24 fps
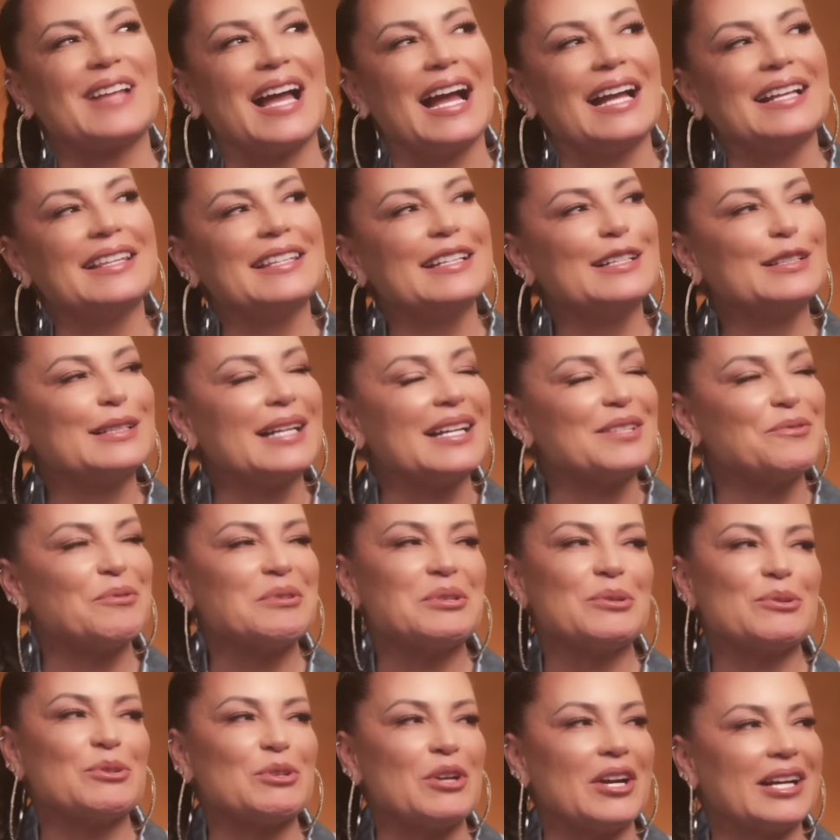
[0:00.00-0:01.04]
I think that's when
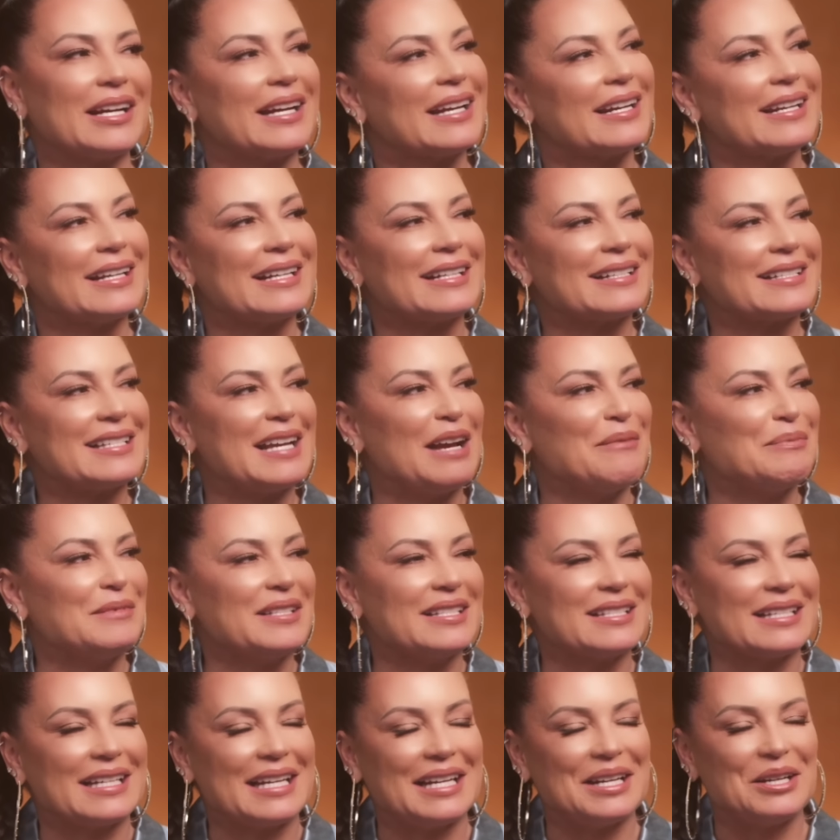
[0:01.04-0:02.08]
you start getting tapped
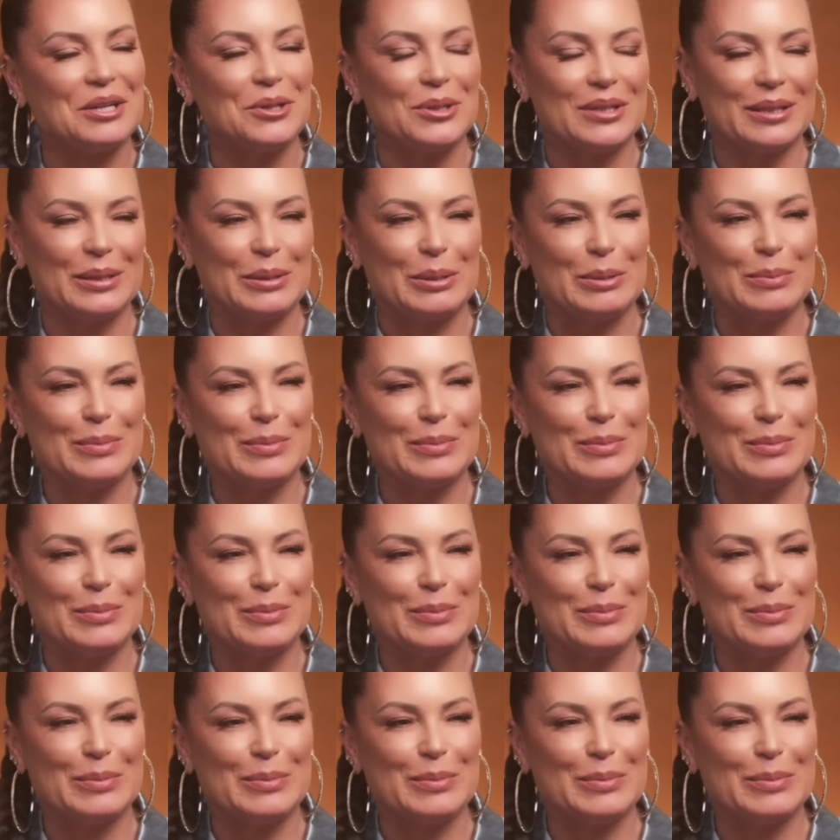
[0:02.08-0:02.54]
into ego a little